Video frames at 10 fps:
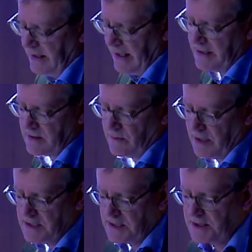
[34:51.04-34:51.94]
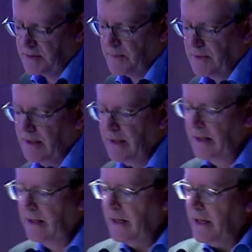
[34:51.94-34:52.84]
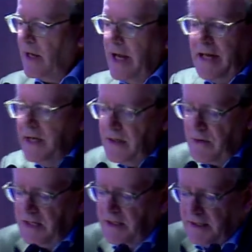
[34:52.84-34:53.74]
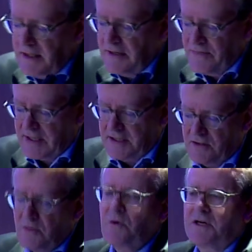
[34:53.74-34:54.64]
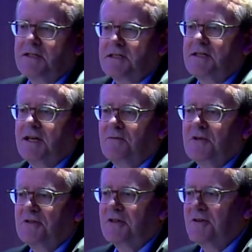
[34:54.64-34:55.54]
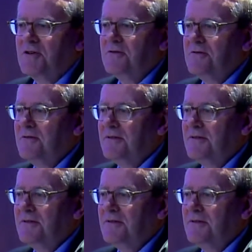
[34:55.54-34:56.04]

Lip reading: as a relationship. And anyway, if I can do what I just said we shouldn't do,